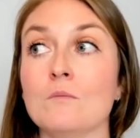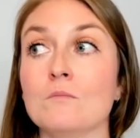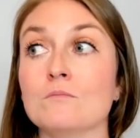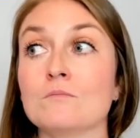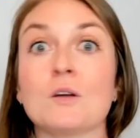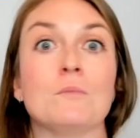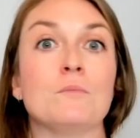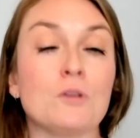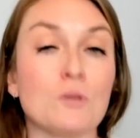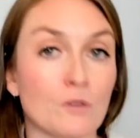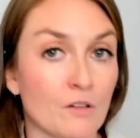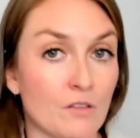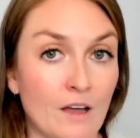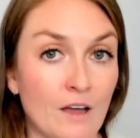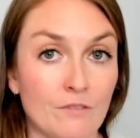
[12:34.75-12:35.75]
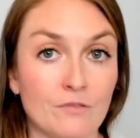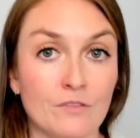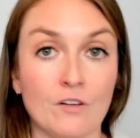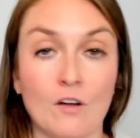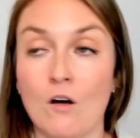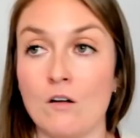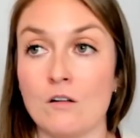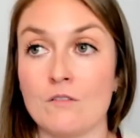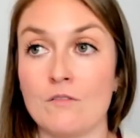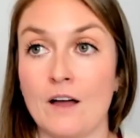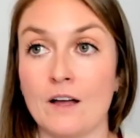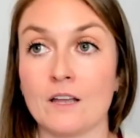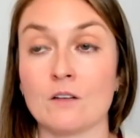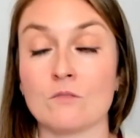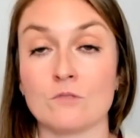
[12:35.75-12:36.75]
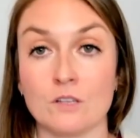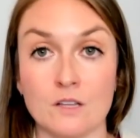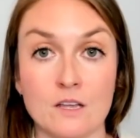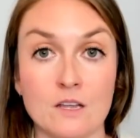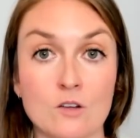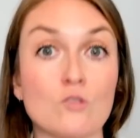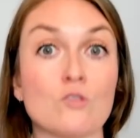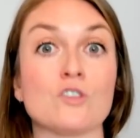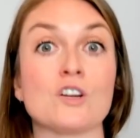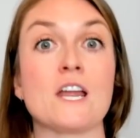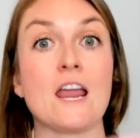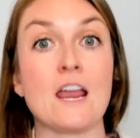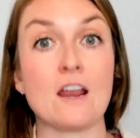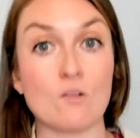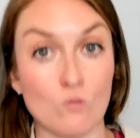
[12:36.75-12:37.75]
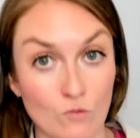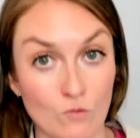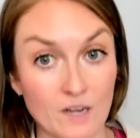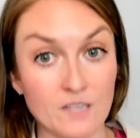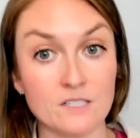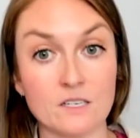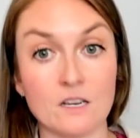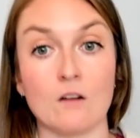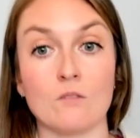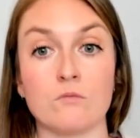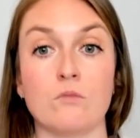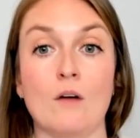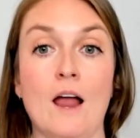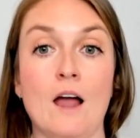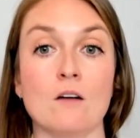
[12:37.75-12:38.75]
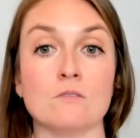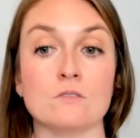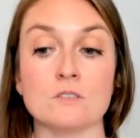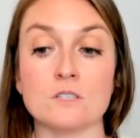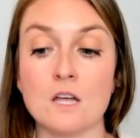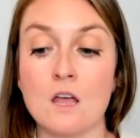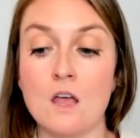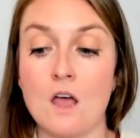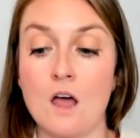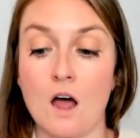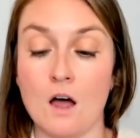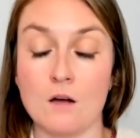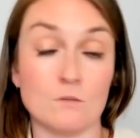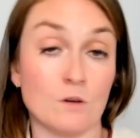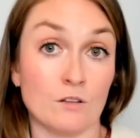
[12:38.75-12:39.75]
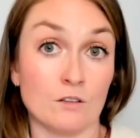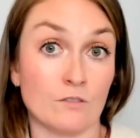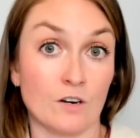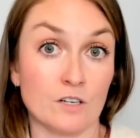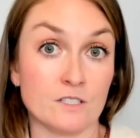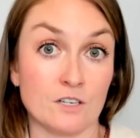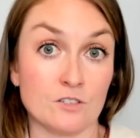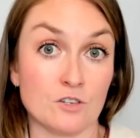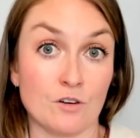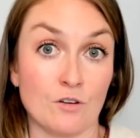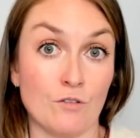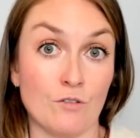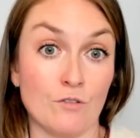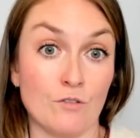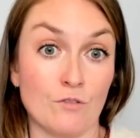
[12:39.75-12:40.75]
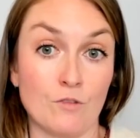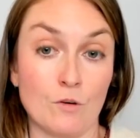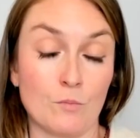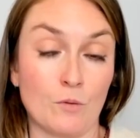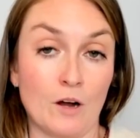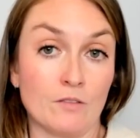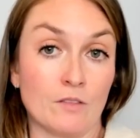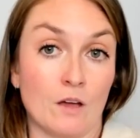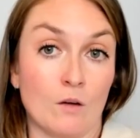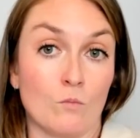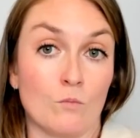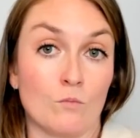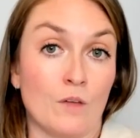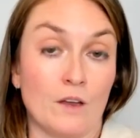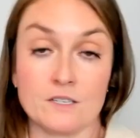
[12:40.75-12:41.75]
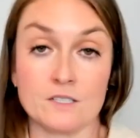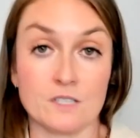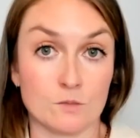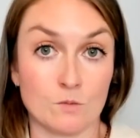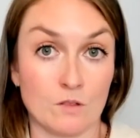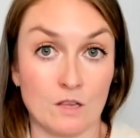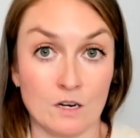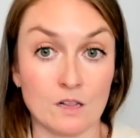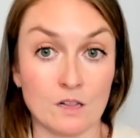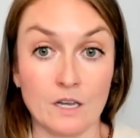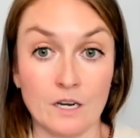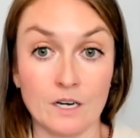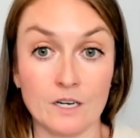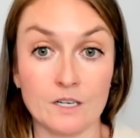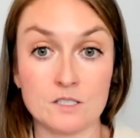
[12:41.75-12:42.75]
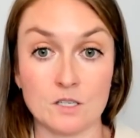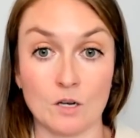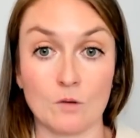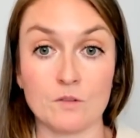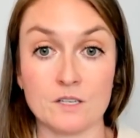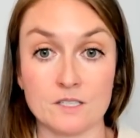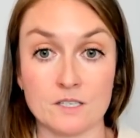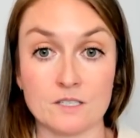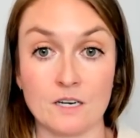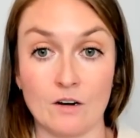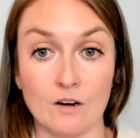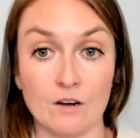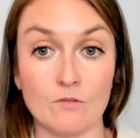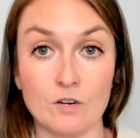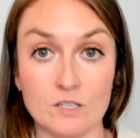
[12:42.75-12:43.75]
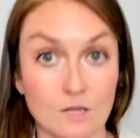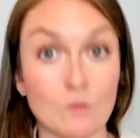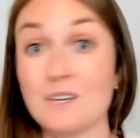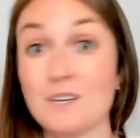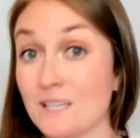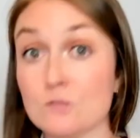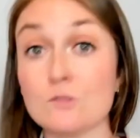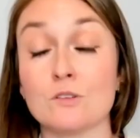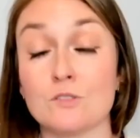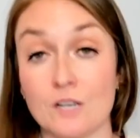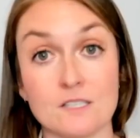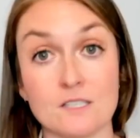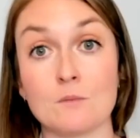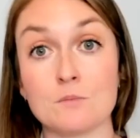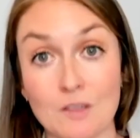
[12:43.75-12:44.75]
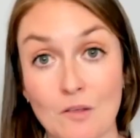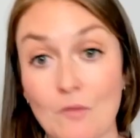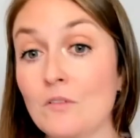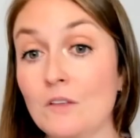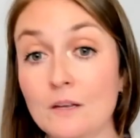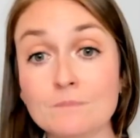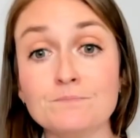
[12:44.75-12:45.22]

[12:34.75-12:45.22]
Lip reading: computer theft, all of that can really create risk around all of our digital footprint that exists within a clinic. So this is an area of risk that we need to address, absolutely.